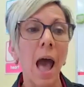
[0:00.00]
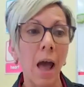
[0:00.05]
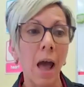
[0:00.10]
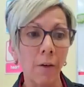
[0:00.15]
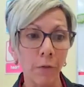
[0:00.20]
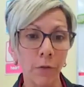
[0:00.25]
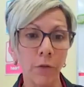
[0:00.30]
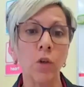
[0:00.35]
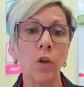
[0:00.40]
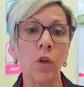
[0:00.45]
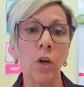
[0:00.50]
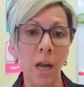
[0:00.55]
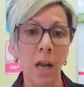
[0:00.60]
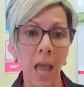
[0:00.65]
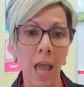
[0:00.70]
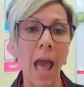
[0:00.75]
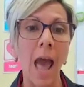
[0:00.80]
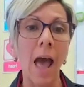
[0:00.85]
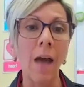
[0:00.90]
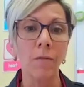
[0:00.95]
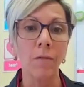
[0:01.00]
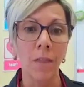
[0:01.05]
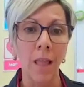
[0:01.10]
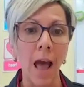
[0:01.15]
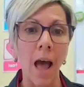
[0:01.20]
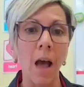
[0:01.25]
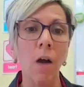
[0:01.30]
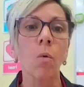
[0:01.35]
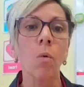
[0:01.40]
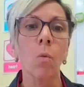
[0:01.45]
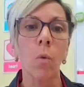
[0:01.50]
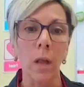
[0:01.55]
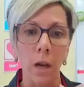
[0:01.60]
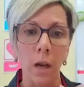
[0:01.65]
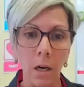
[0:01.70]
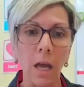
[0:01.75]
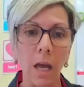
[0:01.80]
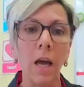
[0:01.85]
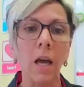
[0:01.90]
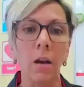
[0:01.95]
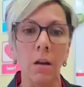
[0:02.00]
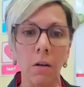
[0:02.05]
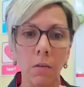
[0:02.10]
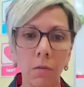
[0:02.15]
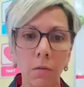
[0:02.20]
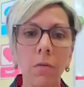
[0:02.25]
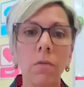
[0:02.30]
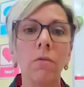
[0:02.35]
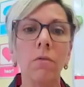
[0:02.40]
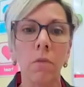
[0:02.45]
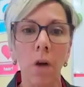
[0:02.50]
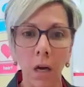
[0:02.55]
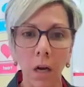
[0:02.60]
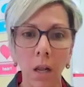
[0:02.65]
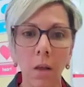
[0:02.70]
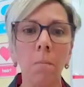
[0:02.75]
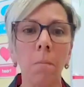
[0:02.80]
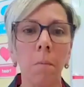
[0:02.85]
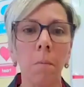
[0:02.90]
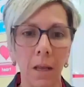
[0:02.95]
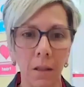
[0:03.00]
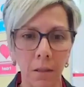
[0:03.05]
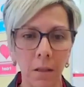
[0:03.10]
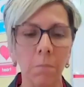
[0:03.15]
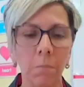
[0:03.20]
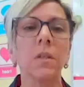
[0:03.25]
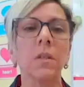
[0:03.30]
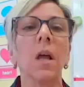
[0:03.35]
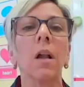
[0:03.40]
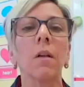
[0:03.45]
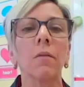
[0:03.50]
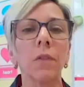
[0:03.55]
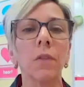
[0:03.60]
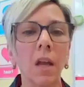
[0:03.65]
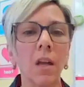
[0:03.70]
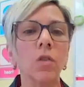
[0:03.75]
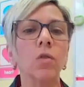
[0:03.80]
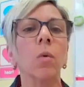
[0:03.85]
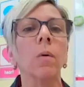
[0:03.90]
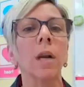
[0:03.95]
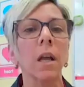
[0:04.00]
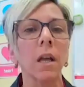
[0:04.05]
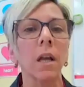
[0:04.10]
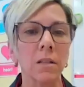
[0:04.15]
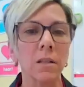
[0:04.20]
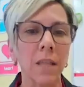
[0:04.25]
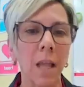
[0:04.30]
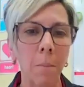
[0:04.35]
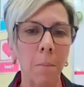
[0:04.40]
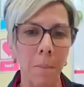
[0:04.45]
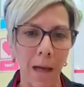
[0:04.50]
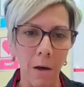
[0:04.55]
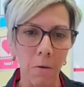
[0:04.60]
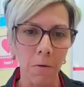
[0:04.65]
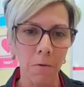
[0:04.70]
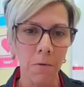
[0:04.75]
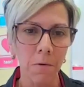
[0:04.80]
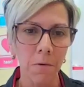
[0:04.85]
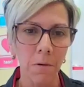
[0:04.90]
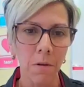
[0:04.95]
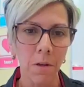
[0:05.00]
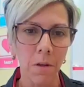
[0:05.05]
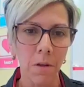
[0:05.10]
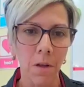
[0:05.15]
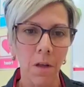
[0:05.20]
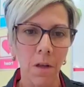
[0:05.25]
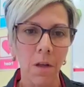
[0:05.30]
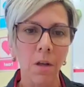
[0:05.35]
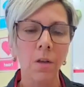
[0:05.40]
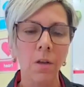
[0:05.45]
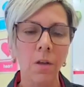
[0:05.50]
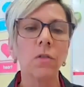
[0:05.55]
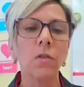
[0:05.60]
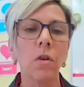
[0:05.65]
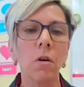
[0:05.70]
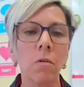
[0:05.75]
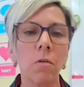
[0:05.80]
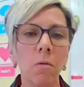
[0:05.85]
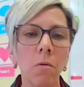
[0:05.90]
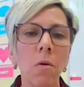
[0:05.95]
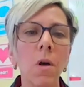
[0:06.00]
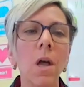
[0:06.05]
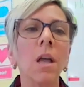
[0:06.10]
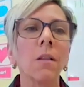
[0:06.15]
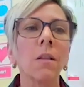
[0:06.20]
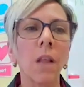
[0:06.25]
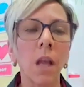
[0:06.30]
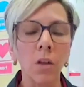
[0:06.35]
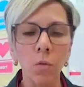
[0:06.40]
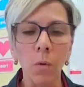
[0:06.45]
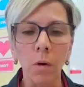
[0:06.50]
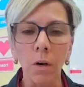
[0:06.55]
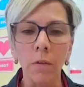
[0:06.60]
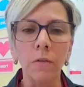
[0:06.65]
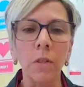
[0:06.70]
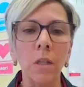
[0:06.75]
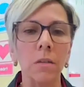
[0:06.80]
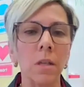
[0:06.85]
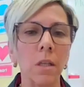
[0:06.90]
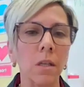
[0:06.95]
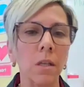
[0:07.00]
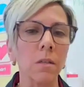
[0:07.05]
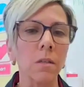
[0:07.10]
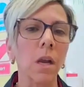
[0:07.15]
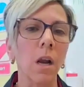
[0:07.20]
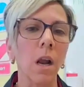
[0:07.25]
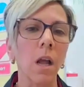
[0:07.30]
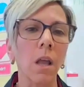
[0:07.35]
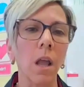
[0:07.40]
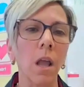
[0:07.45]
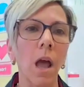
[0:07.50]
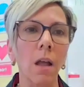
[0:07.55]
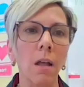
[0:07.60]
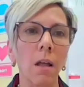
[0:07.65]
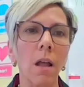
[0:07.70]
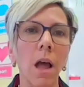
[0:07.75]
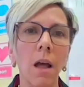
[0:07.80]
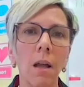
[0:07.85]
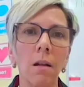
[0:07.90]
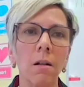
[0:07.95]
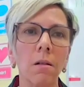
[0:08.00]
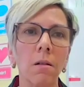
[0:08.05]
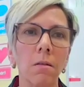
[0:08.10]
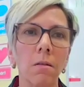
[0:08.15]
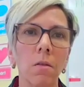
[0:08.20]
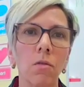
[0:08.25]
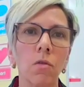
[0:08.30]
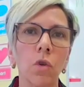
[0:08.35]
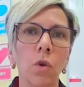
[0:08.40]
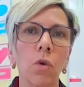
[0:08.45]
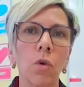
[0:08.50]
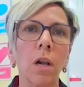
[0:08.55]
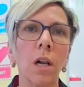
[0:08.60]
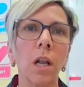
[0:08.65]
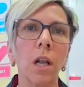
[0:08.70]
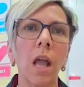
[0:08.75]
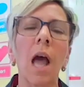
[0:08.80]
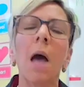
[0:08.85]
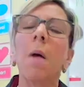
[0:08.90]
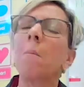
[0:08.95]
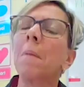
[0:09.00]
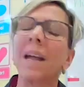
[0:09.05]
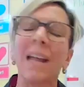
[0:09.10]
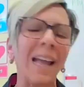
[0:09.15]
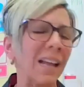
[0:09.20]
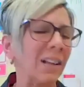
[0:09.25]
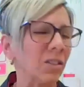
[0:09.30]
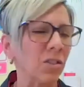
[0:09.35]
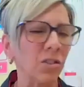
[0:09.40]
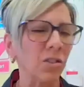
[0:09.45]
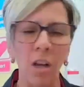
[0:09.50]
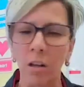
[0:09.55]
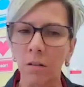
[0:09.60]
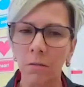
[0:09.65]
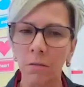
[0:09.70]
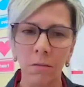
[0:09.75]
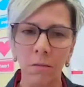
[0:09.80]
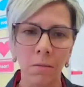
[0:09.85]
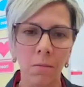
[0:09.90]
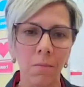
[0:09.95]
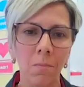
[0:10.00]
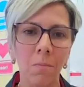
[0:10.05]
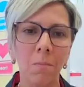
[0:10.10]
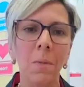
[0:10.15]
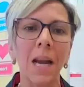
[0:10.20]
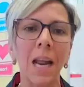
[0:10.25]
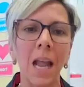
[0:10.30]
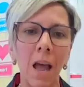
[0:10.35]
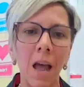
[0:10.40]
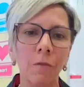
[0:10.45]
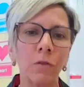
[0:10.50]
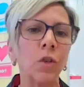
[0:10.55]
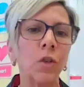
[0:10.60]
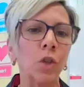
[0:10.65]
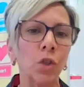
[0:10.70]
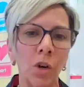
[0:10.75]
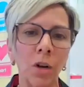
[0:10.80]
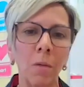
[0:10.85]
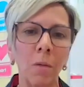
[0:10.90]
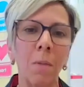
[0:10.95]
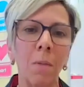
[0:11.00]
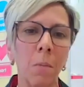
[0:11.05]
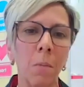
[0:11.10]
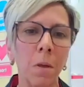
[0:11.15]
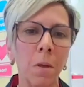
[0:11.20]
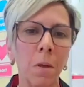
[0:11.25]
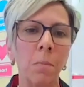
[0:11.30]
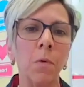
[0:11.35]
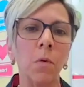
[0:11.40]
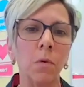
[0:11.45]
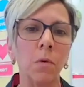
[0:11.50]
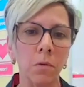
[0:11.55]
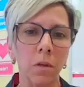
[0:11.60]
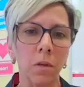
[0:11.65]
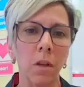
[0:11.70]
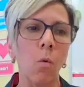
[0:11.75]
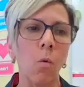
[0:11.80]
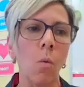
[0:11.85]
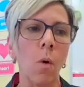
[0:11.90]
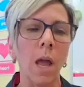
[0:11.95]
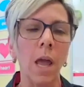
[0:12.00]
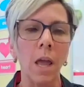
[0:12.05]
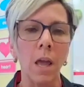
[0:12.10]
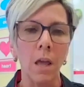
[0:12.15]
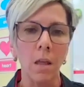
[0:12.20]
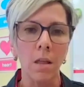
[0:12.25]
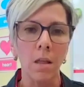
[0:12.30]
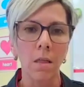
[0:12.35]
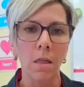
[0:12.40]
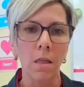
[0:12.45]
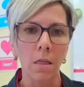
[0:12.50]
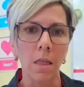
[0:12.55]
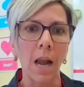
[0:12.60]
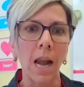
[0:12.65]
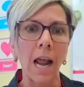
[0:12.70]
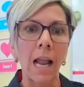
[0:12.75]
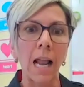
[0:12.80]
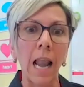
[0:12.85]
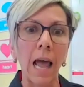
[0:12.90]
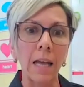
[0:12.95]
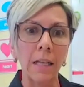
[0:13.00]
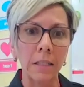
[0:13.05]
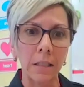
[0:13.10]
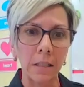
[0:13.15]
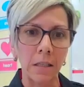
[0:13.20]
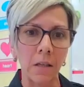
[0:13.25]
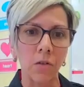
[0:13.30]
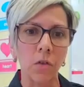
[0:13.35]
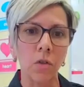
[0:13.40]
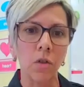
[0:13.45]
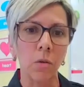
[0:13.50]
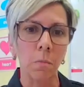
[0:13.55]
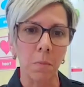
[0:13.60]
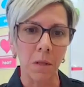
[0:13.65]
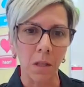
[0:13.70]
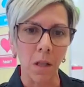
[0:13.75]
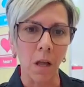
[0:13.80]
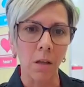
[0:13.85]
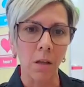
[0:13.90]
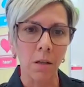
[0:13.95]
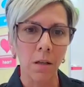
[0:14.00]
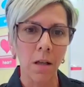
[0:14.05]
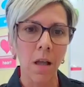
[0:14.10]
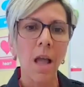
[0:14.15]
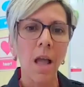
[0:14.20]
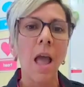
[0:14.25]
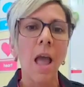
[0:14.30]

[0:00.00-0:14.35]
after i have that will kind of running by themselves that is when i step out so that is one of the things that I, I I totally, I'm a hands on, but I have to train my people the way that I like things to be done.